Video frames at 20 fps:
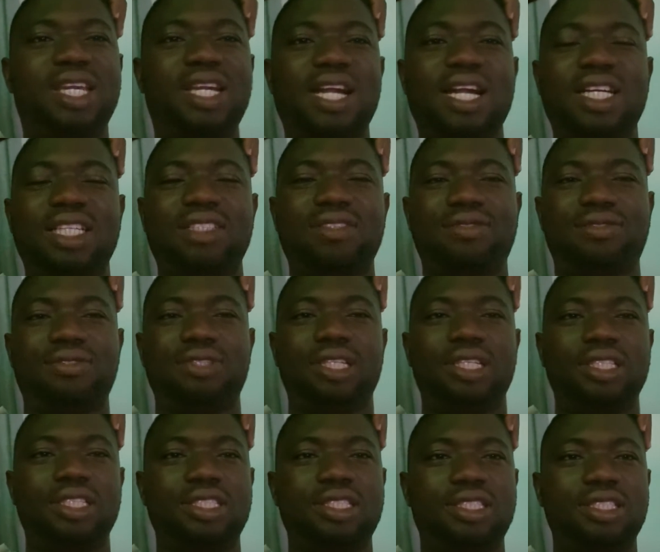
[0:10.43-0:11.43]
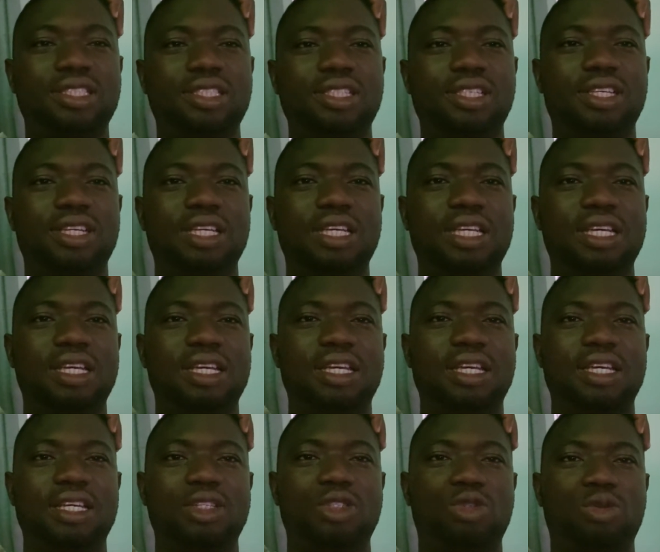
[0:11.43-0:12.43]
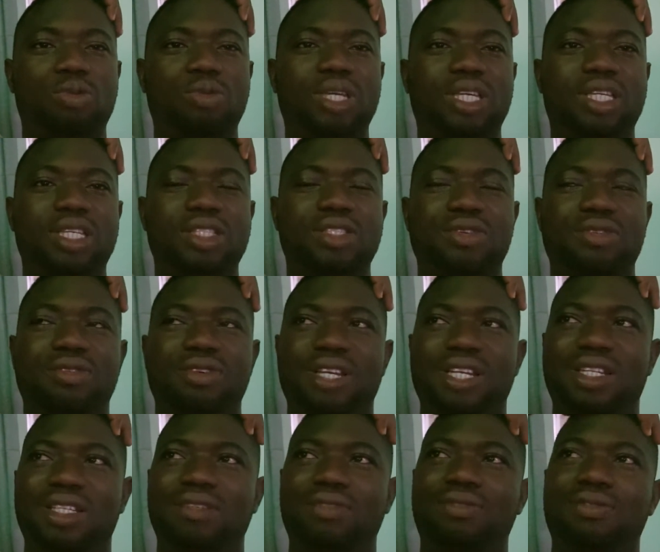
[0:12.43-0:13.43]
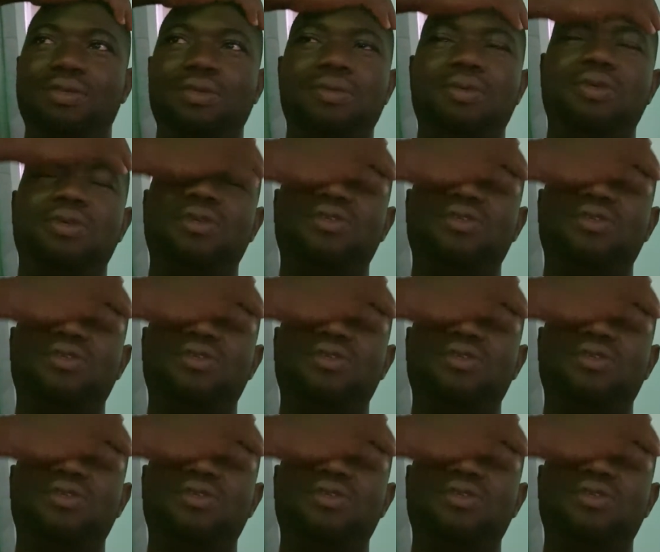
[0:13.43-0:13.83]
catfish to make it ready for